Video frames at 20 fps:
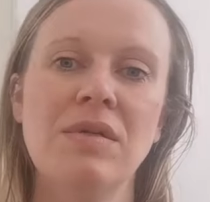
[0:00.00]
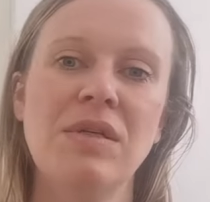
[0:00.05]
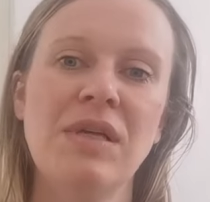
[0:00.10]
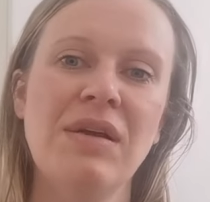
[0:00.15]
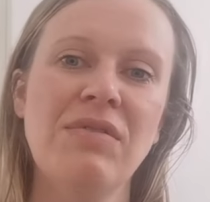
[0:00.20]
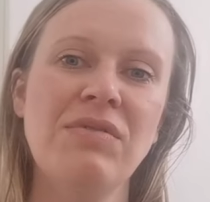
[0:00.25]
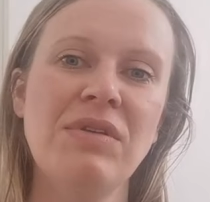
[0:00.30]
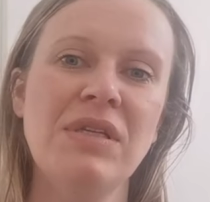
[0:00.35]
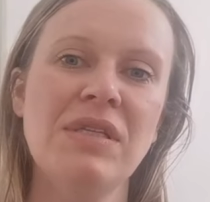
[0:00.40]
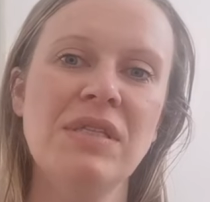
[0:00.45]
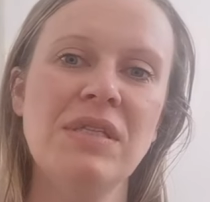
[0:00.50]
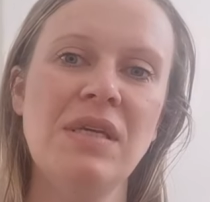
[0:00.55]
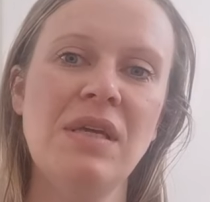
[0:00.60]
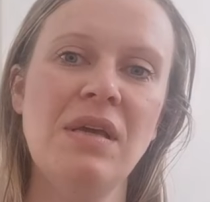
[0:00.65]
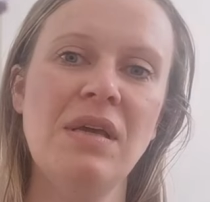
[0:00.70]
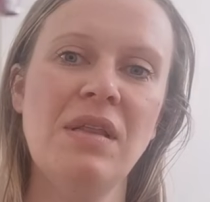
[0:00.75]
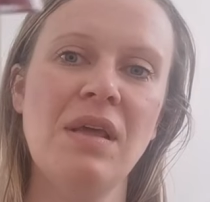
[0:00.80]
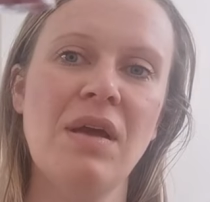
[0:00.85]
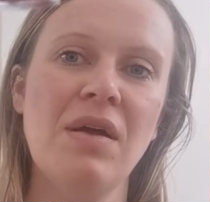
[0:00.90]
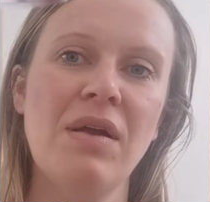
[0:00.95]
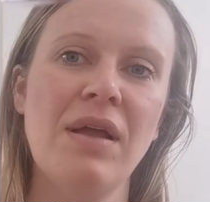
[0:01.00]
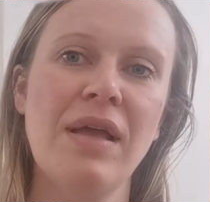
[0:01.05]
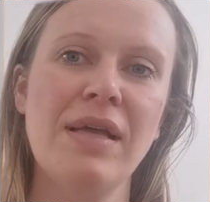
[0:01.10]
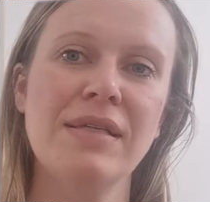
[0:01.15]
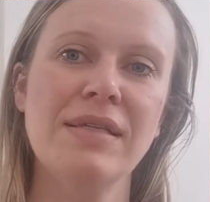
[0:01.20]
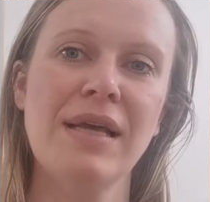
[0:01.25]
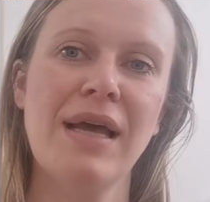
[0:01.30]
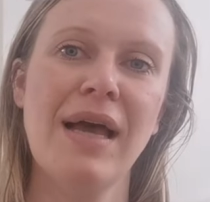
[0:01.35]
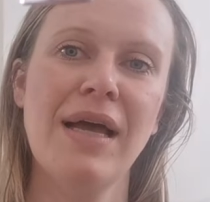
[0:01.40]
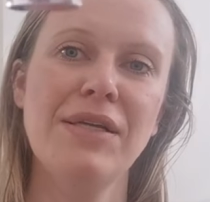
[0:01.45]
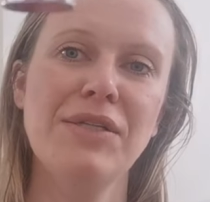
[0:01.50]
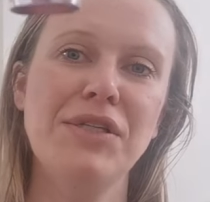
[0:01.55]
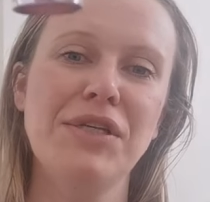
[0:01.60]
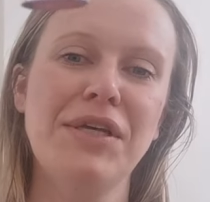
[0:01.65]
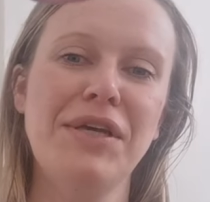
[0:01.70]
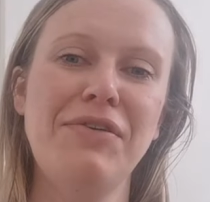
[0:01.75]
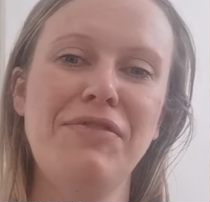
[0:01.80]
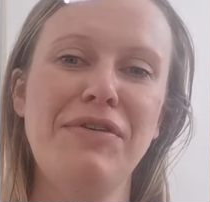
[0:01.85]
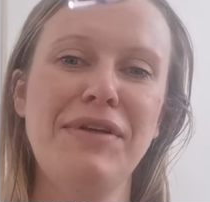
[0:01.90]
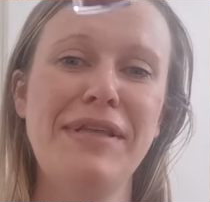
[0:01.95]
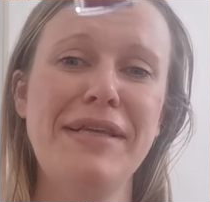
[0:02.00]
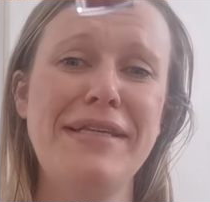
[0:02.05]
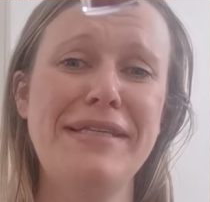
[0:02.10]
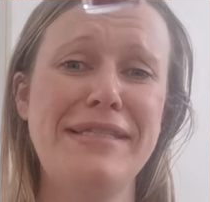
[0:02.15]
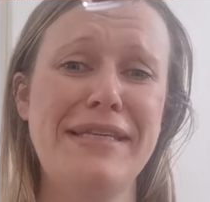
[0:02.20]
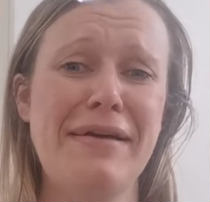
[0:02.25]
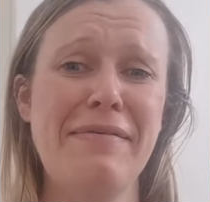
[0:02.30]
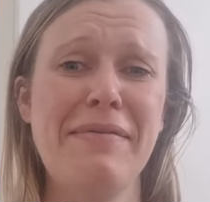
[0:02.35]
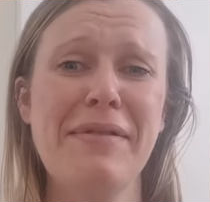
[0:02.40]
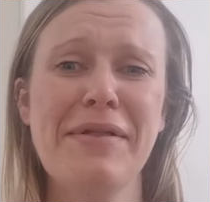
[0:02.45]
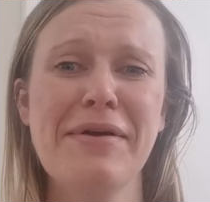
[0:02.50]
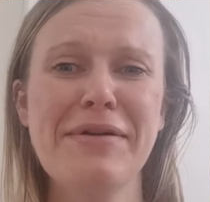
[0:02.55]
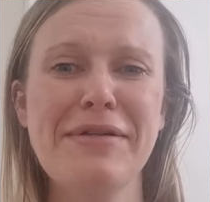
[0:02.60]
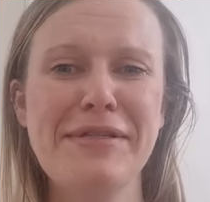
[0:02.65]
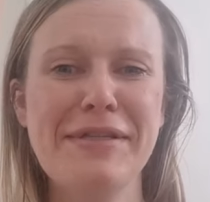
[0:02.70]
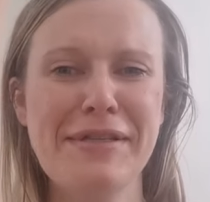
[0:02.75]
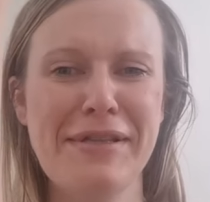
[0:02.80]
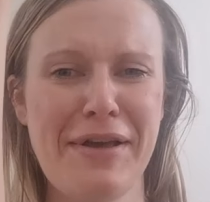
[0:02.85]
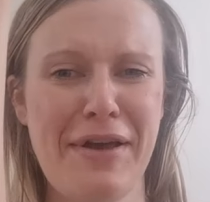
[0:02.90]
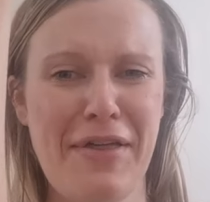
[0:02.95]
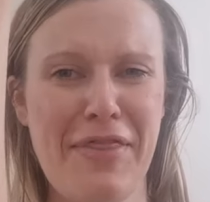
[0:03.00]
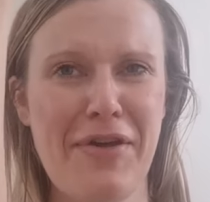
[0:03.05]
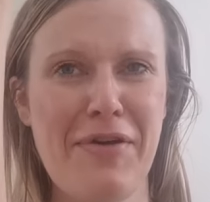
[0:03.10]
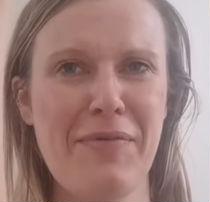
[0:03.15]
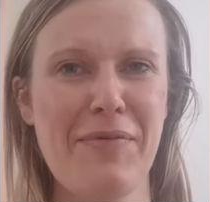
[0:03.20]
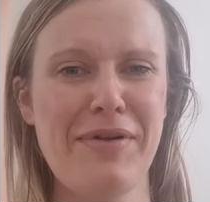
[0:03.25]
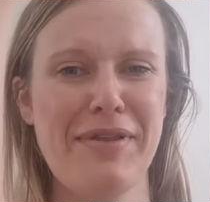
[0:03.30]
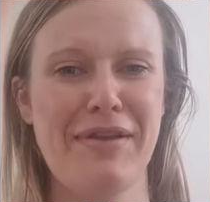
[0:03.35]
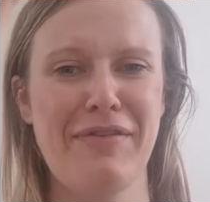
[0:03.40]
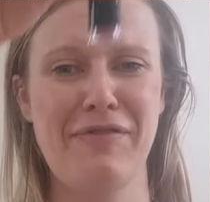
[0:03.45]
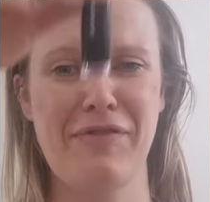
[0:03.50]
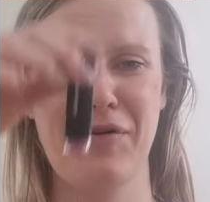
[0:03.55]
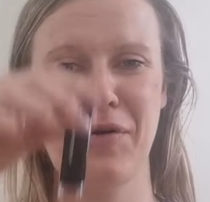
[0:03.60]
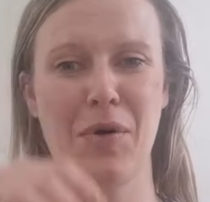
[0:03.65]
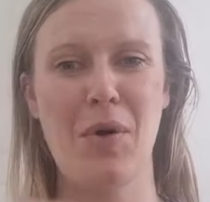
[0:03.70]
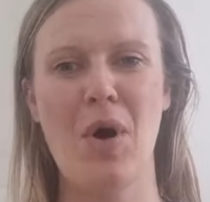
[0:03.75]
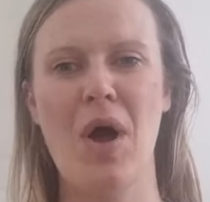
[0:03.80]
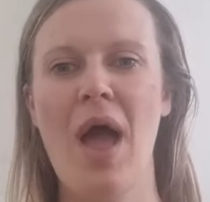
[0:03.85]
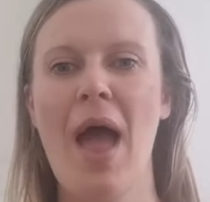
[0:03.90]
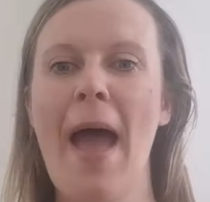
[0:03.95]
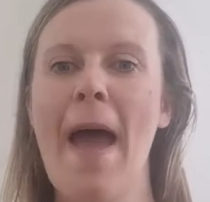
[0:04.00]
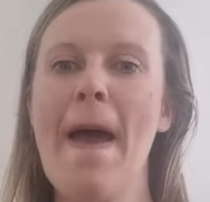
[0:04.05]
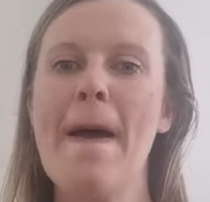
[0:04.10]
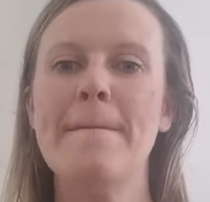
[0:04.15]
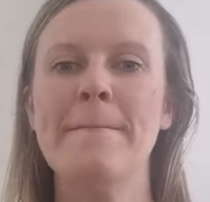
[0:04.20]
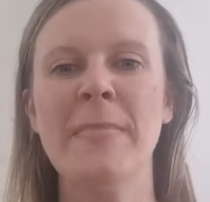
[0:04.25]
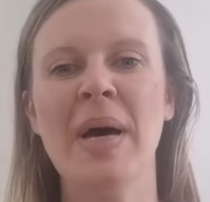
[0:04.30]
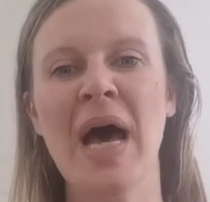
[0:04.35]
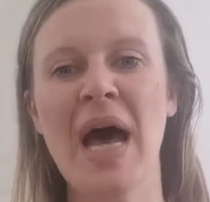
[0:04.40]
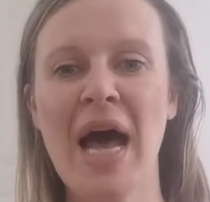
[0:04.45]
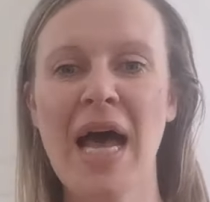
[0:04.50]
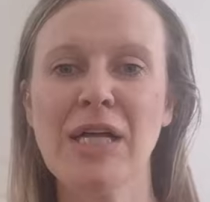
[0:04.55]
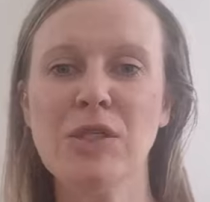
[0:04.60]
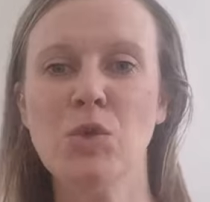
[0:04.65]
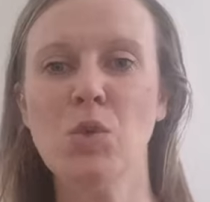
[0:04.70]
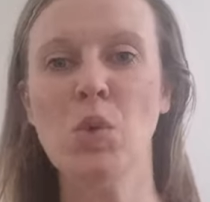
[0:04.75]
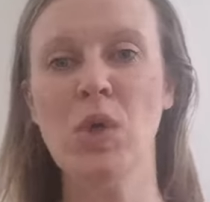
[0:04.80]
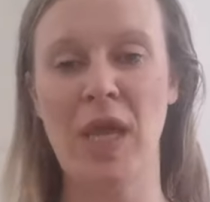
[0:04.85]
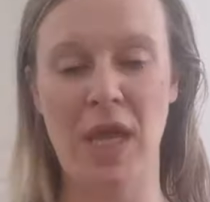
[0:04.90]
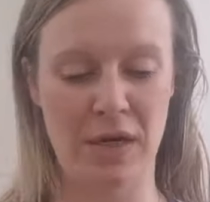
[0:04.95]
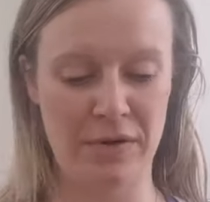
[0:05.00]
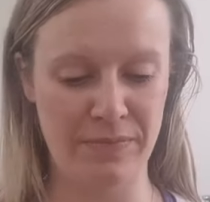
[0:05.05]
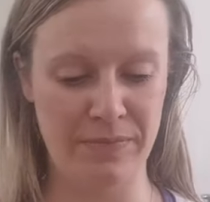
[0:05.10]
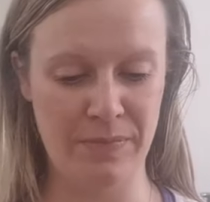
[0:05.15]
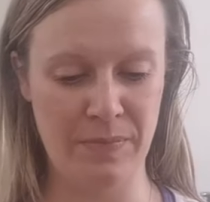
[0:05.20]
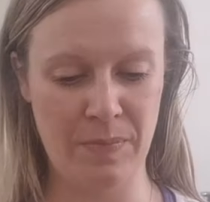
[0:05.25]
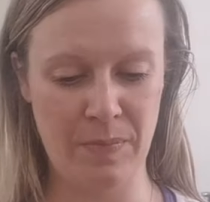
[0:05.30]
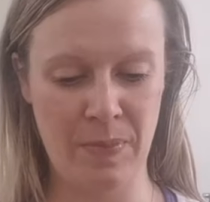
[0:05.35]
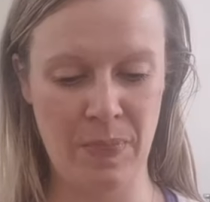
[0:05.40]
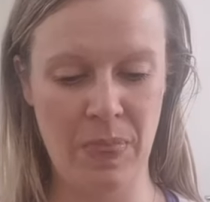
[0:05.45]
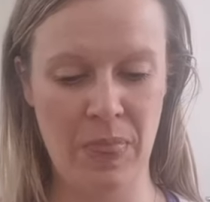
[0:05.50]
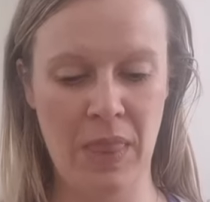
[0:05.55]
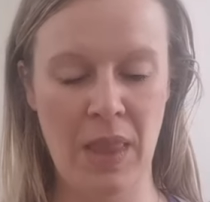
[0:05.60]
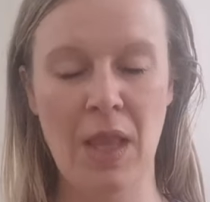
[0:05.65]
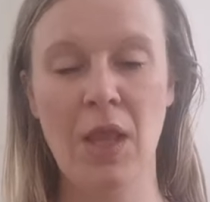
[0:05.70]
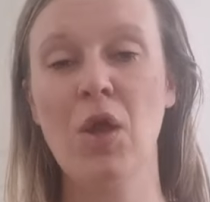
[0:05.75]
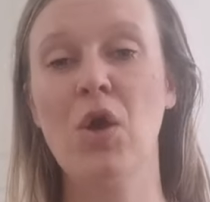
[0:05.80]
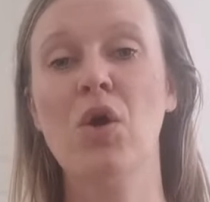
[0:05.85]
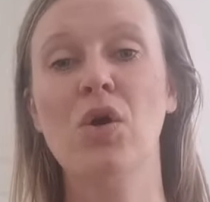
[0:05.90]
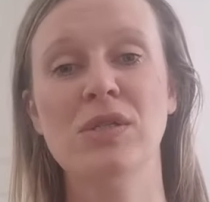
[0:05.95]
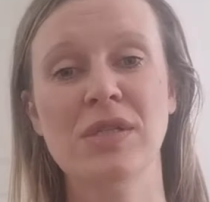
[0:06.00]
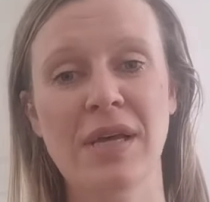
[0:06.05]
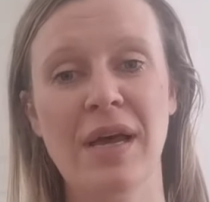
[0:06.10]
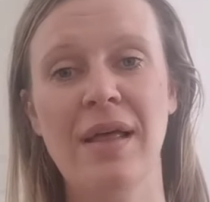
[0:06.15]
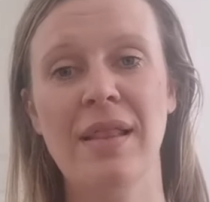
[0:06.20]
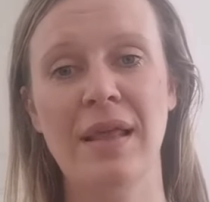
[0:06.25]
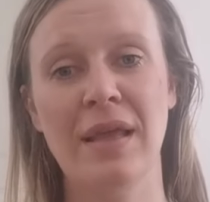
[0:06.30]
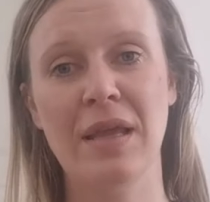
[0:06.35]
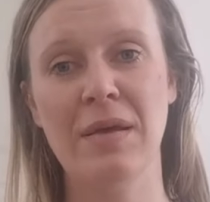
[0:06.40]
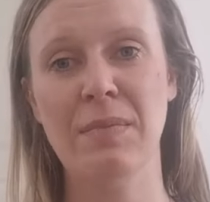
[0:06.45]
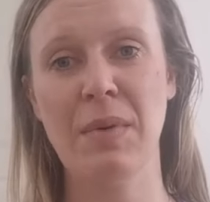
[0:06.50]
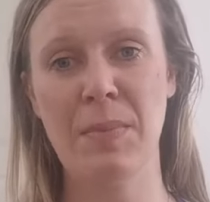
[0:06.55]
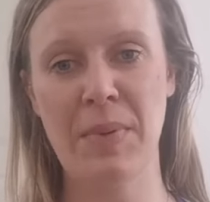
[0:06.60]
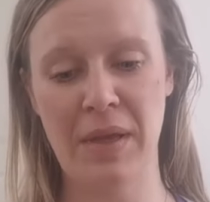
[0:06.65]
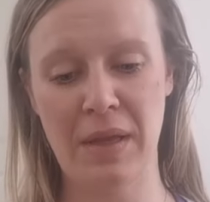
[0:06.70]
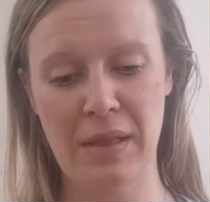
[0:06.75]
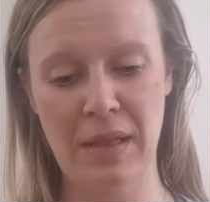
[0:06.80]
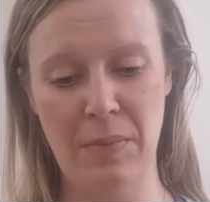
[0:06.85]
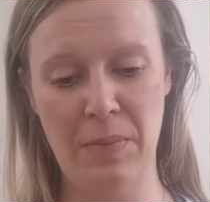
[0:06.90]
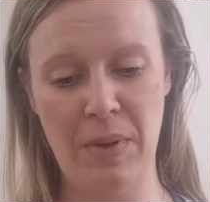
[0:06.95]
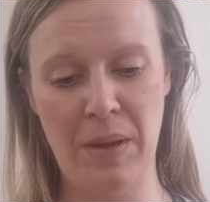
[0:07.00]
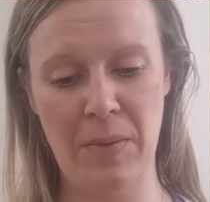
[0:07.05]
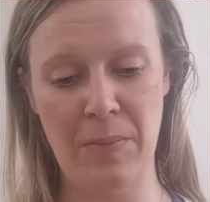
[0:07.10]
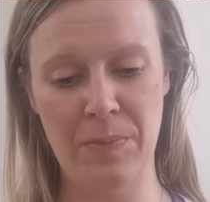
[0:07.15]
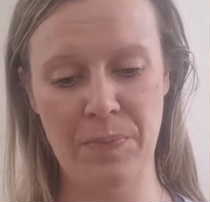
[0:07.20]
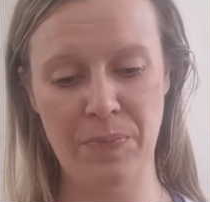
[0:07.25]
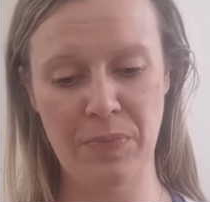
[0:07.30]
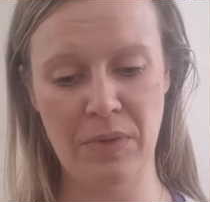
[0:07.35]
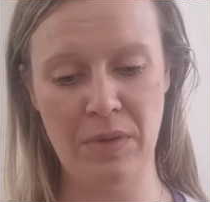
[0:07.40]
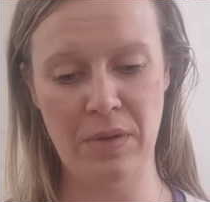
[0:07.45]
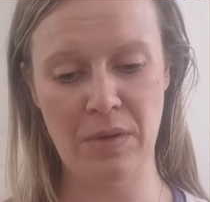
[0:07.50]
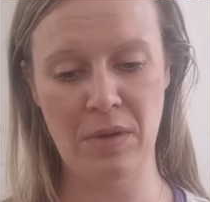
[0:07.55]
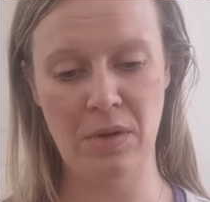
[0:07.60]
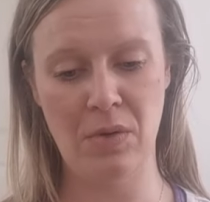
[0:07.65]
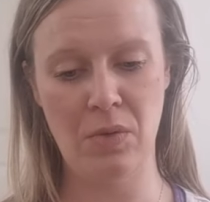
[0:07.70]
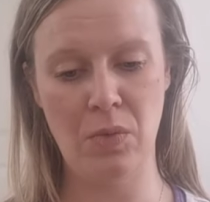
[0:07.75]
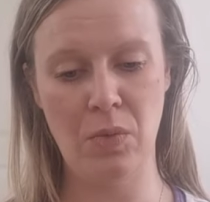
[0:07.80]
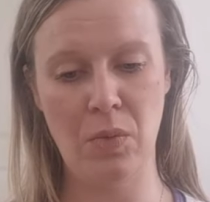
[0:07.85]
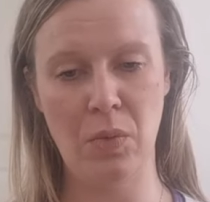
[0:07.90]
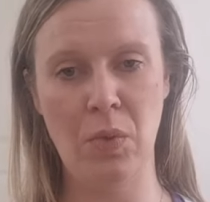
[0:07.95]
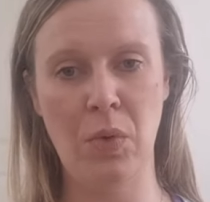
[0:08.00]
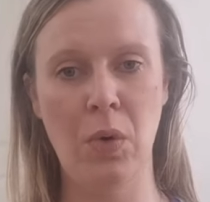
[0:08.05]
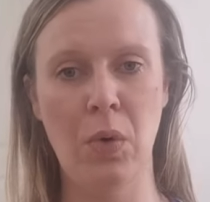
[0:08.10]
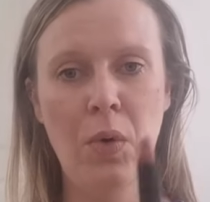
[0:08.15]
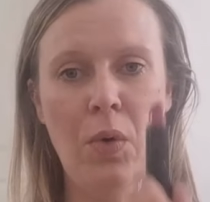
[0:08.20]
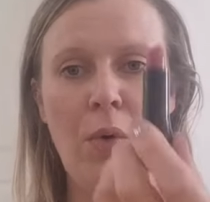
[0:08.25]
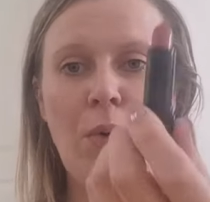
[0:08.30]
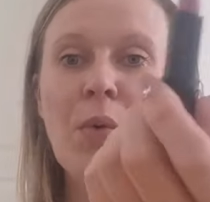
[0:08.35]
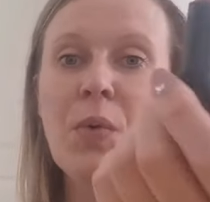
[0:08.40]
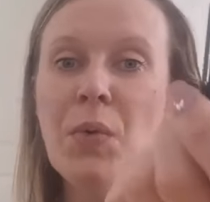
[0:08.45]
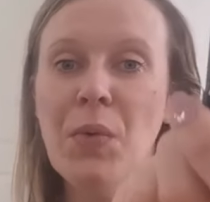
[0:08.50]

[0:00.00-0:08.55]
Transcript: You can't really see it there. It's actually really similar to the other one I've got, but I don't care because I like my pink lippy. Whoa,